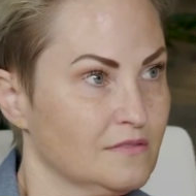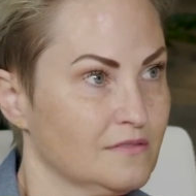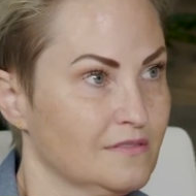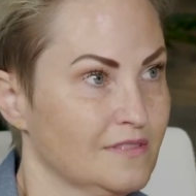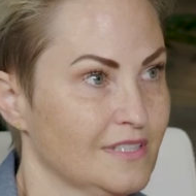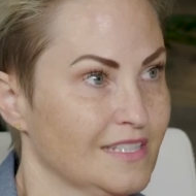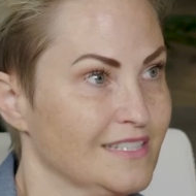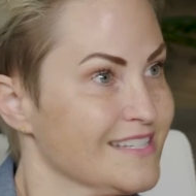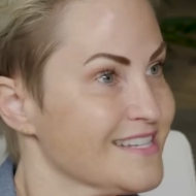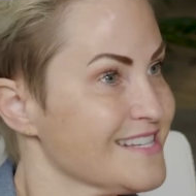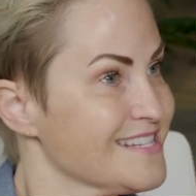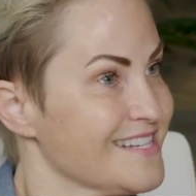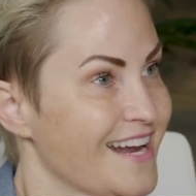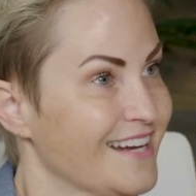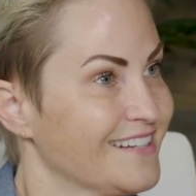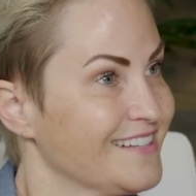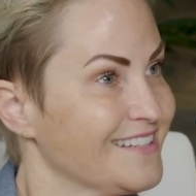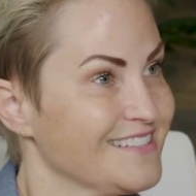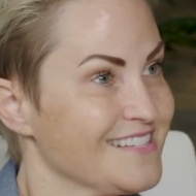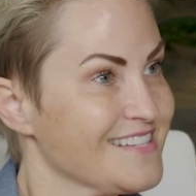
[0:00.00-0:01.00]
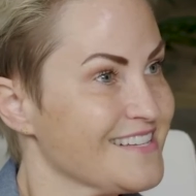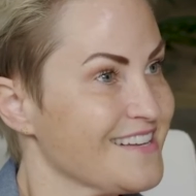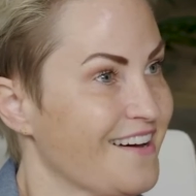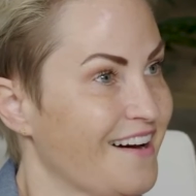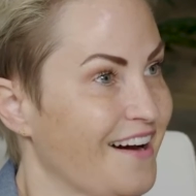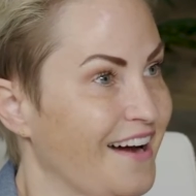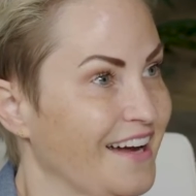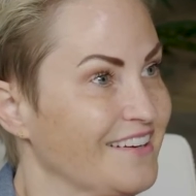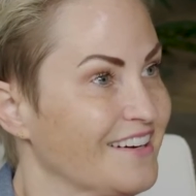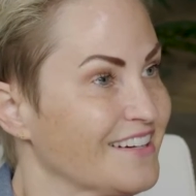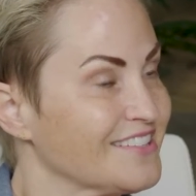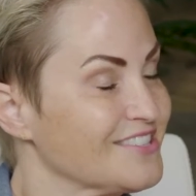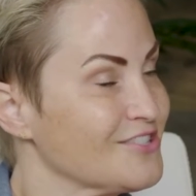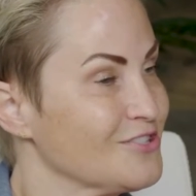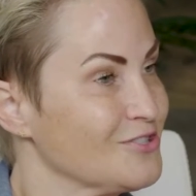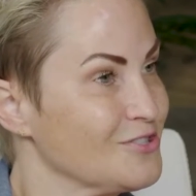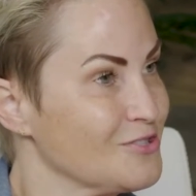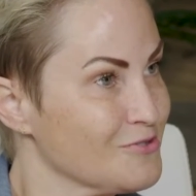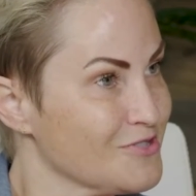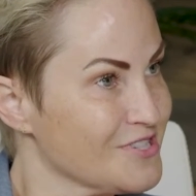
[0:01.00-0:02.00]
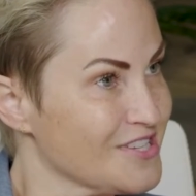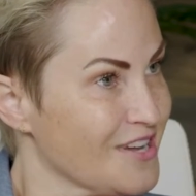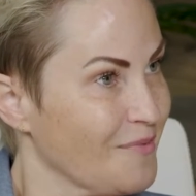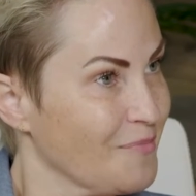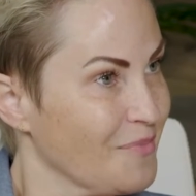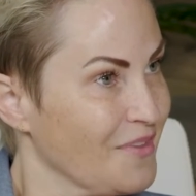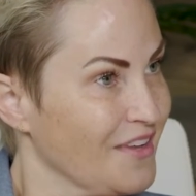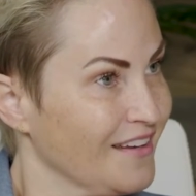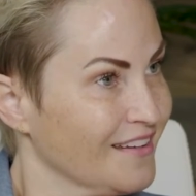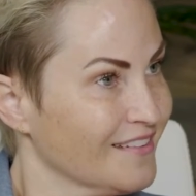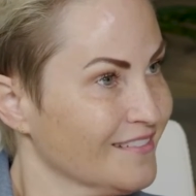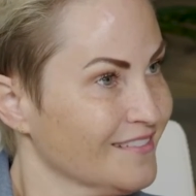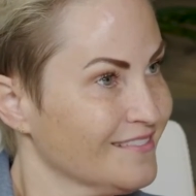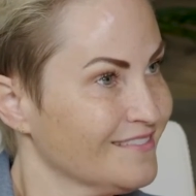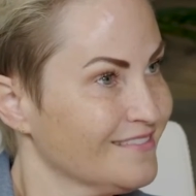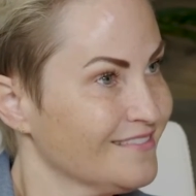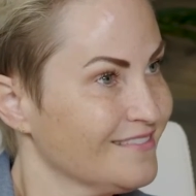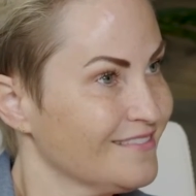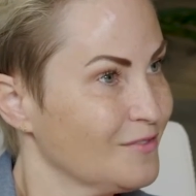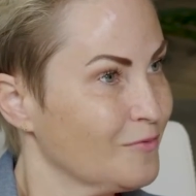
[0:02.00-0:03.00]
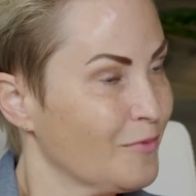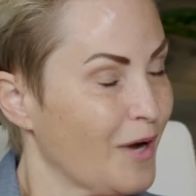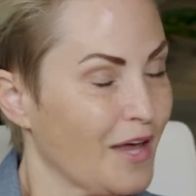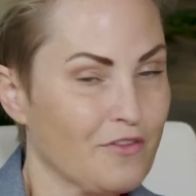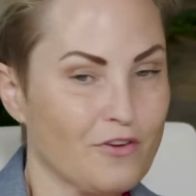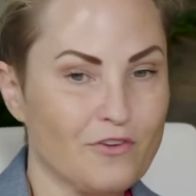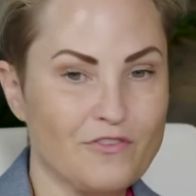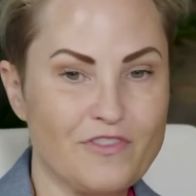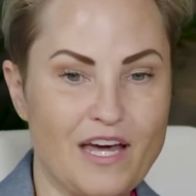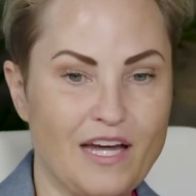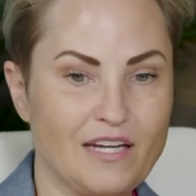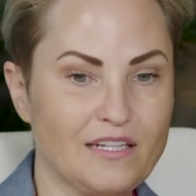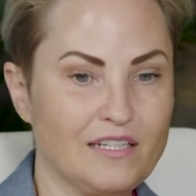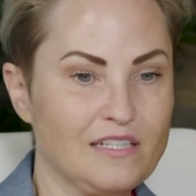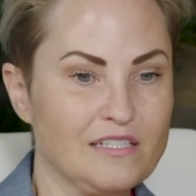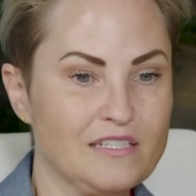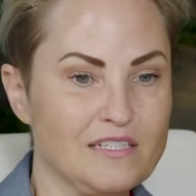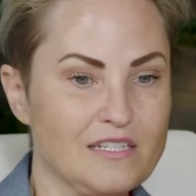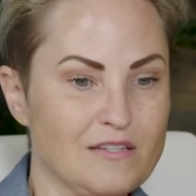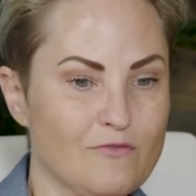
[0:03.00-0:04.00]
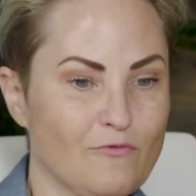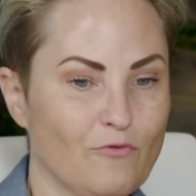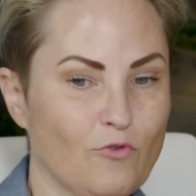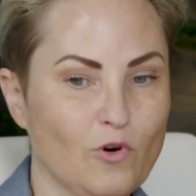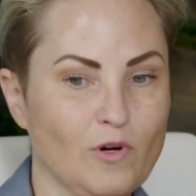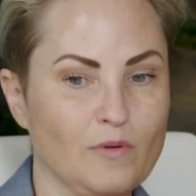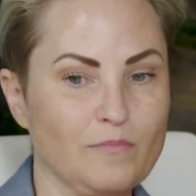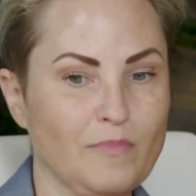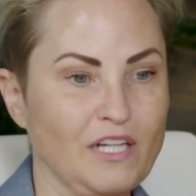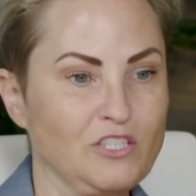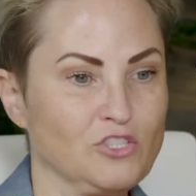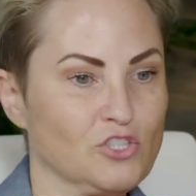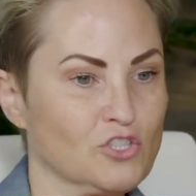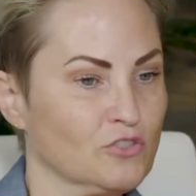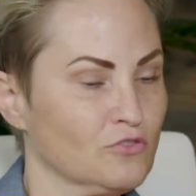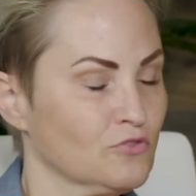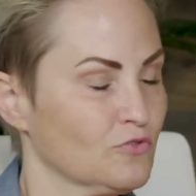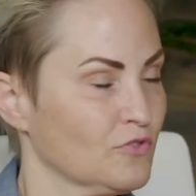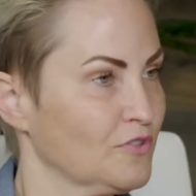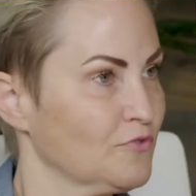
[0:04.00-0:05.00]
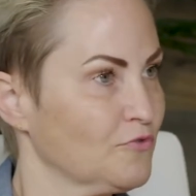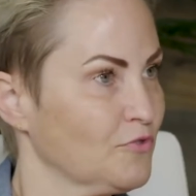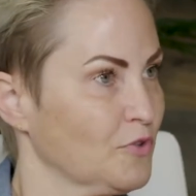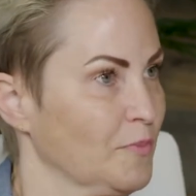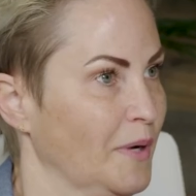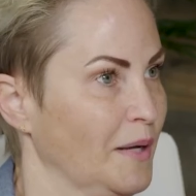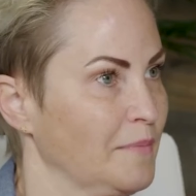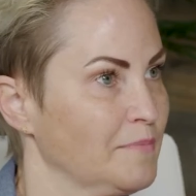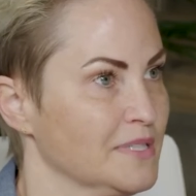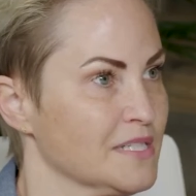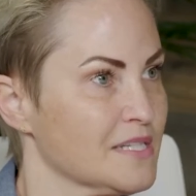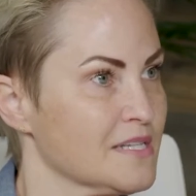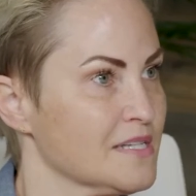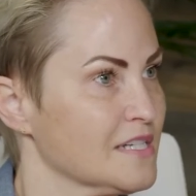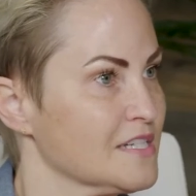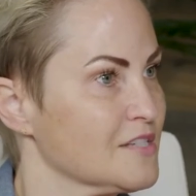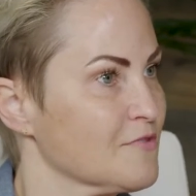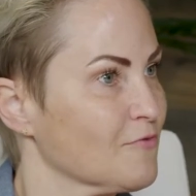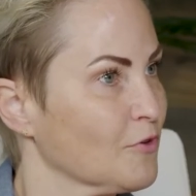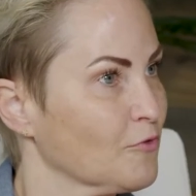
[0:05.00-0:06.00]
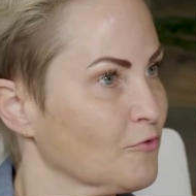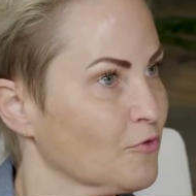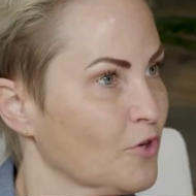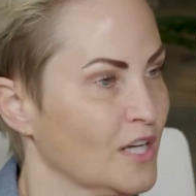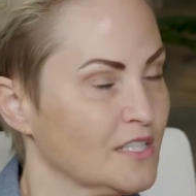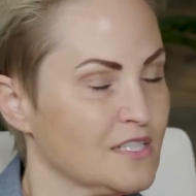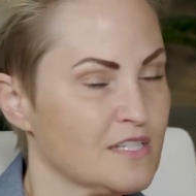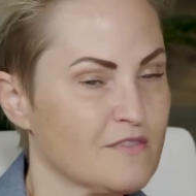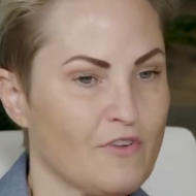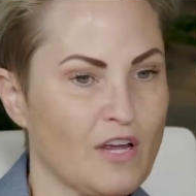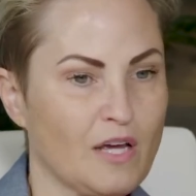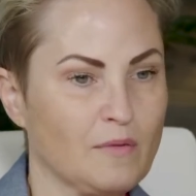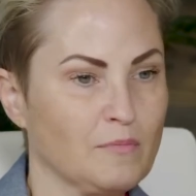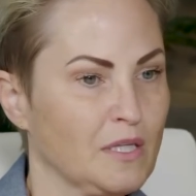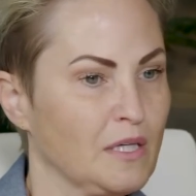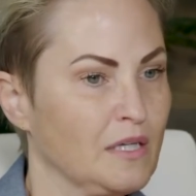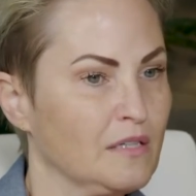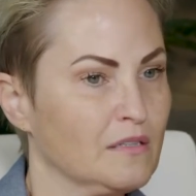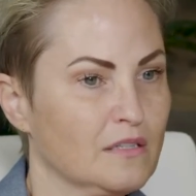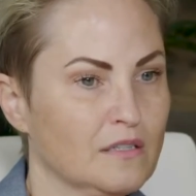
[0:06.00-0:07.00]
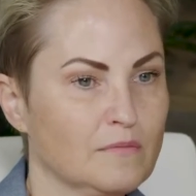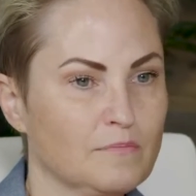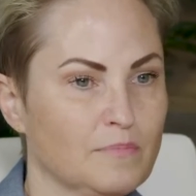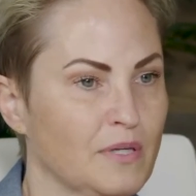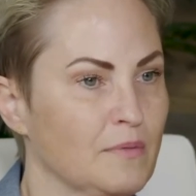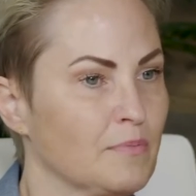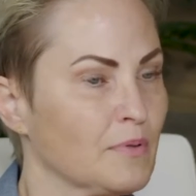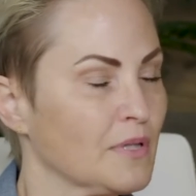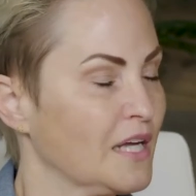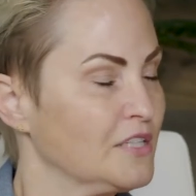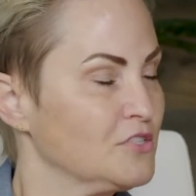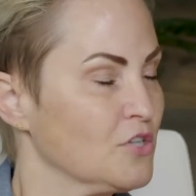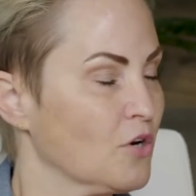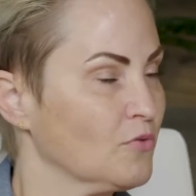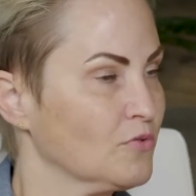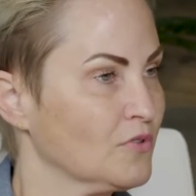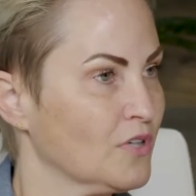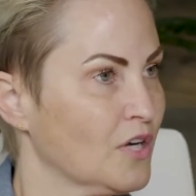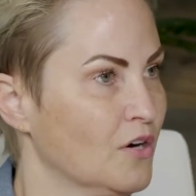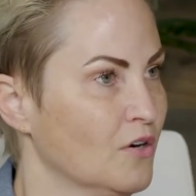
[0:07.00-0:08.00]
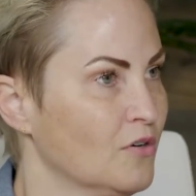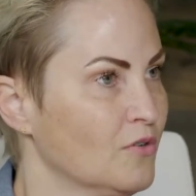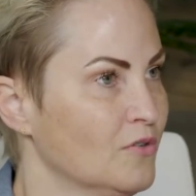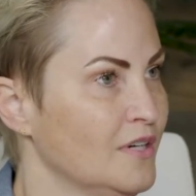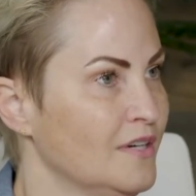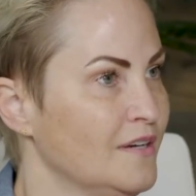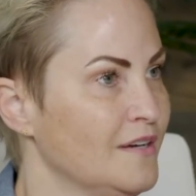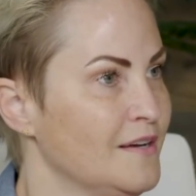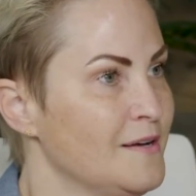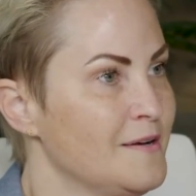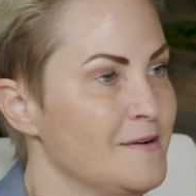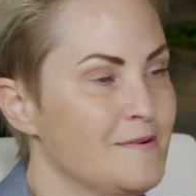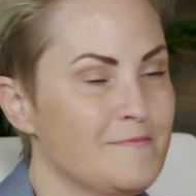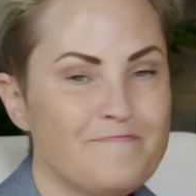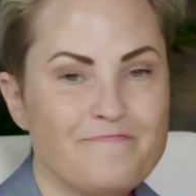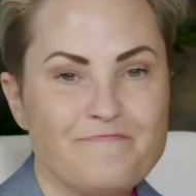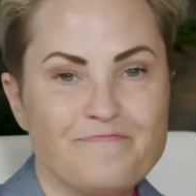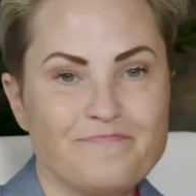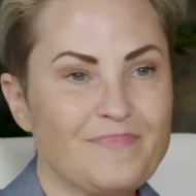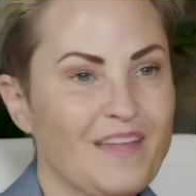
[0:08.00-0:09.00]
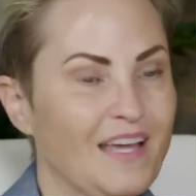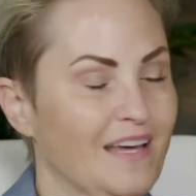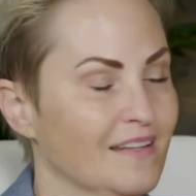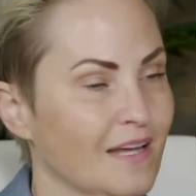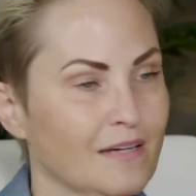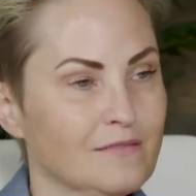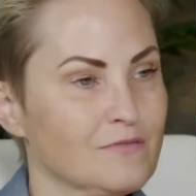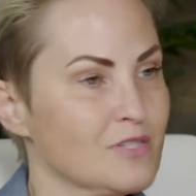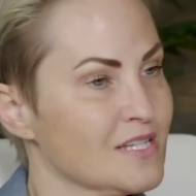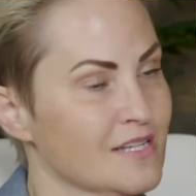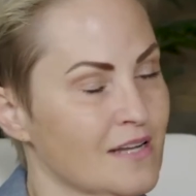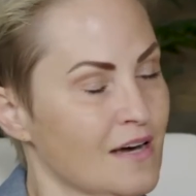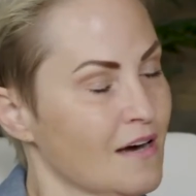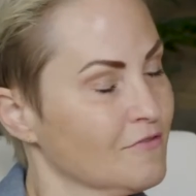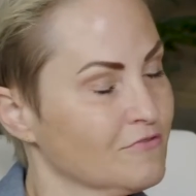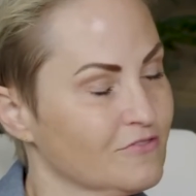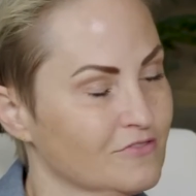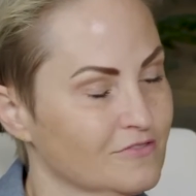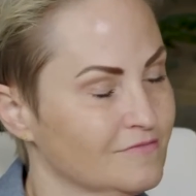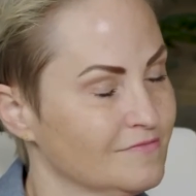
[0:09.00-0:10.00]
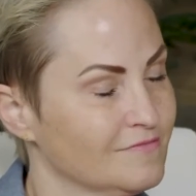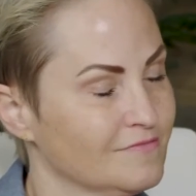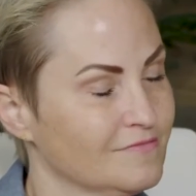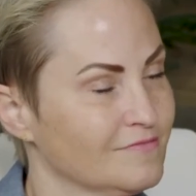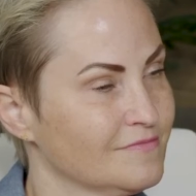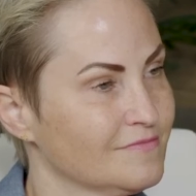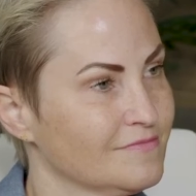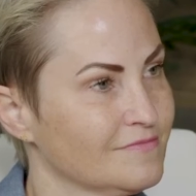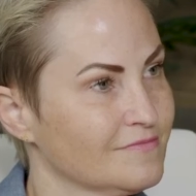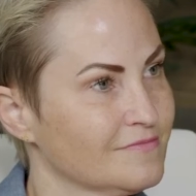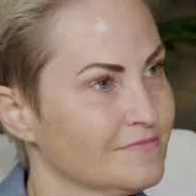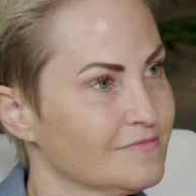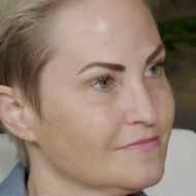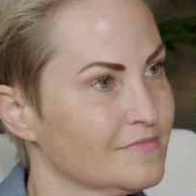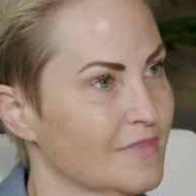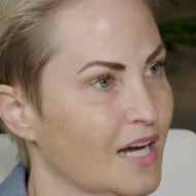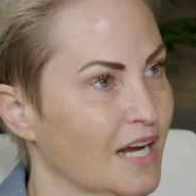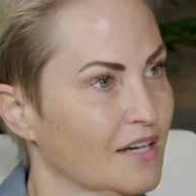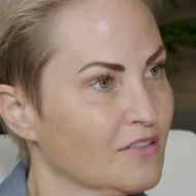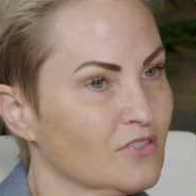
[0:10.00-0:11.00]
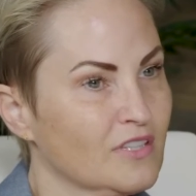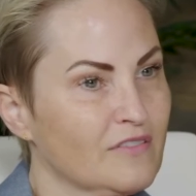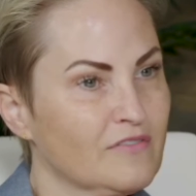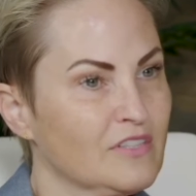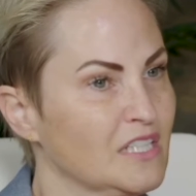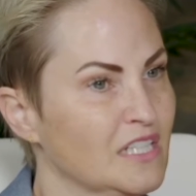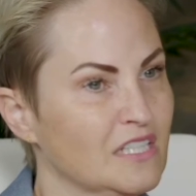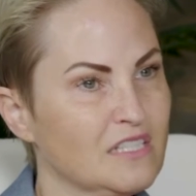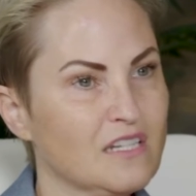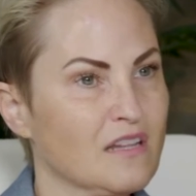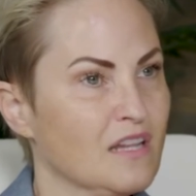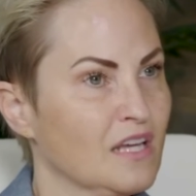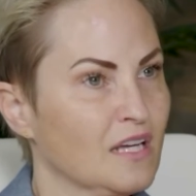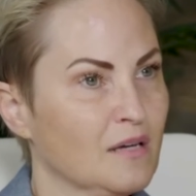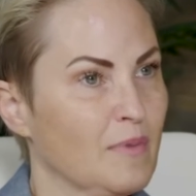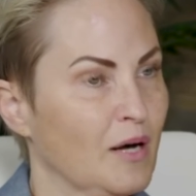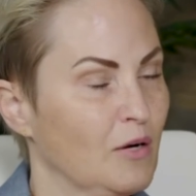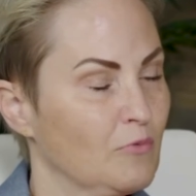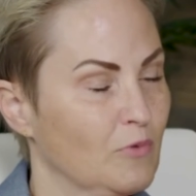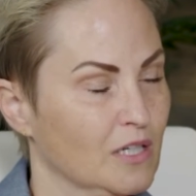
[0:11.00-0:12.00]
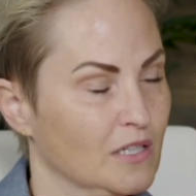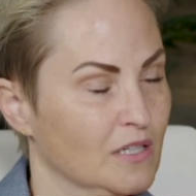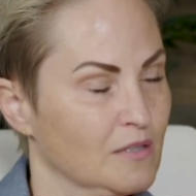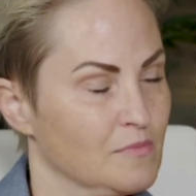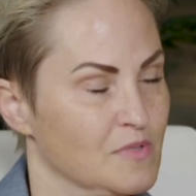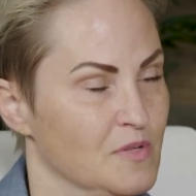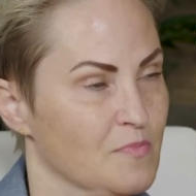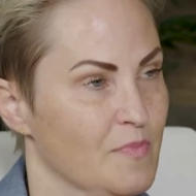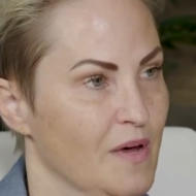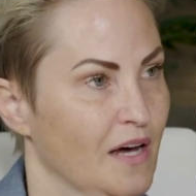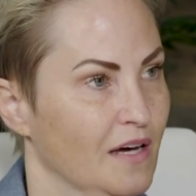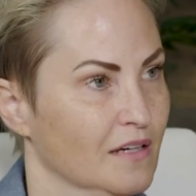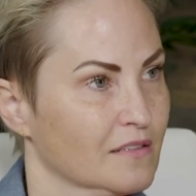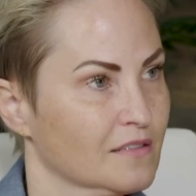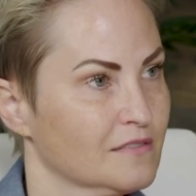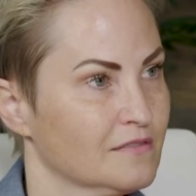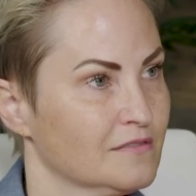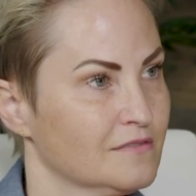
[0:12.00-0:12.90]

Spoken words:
Instead, it's, I got to do something, whether that is for my children, for my business, for friends, family, people I don't know, and that was enough. I don't even need to think about what comes back.